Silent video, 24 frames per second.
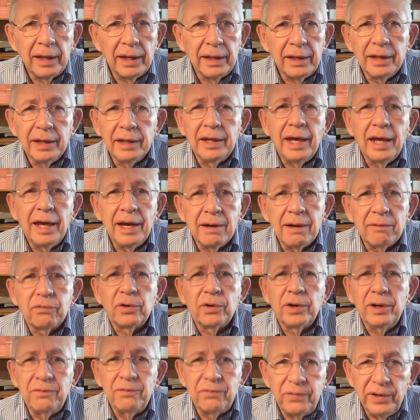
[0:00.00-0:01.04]
In
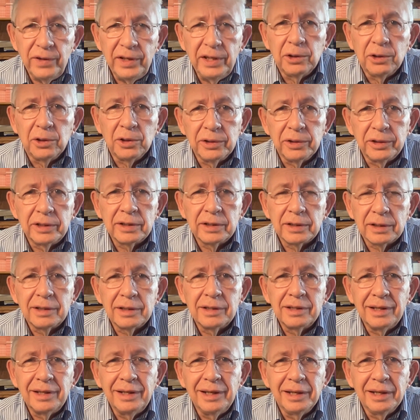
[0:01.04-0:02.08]
every field
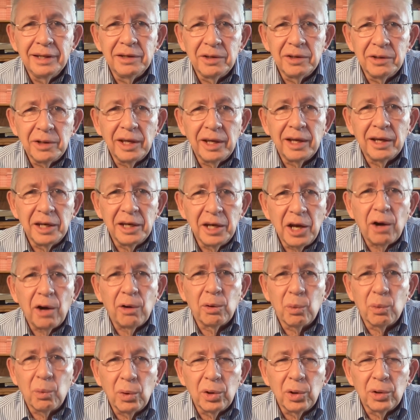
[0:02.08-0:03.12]
in
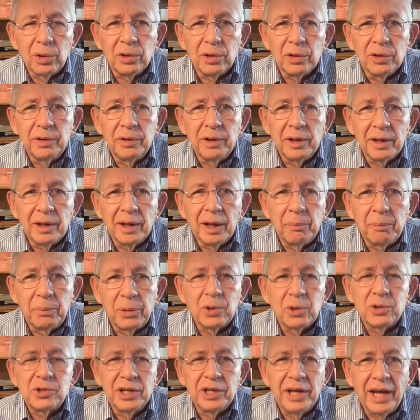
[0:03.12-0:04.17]
our world, a
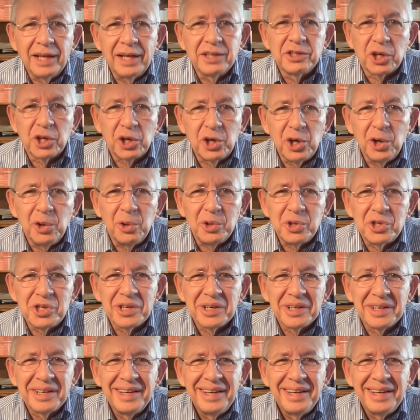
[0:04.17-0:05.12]
person has a coach.